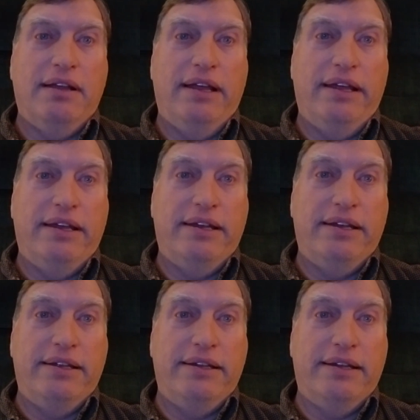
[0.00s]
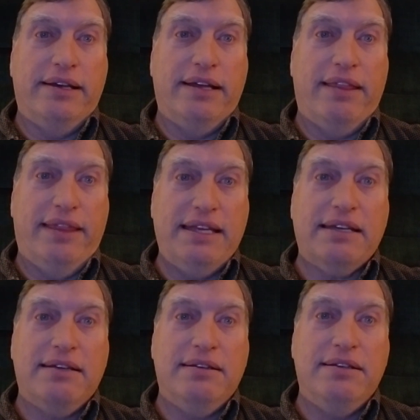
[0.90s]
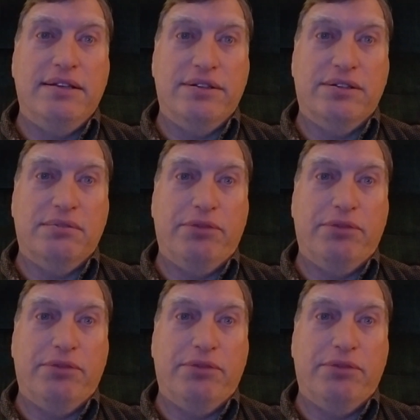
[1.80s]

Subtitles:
and I think you'll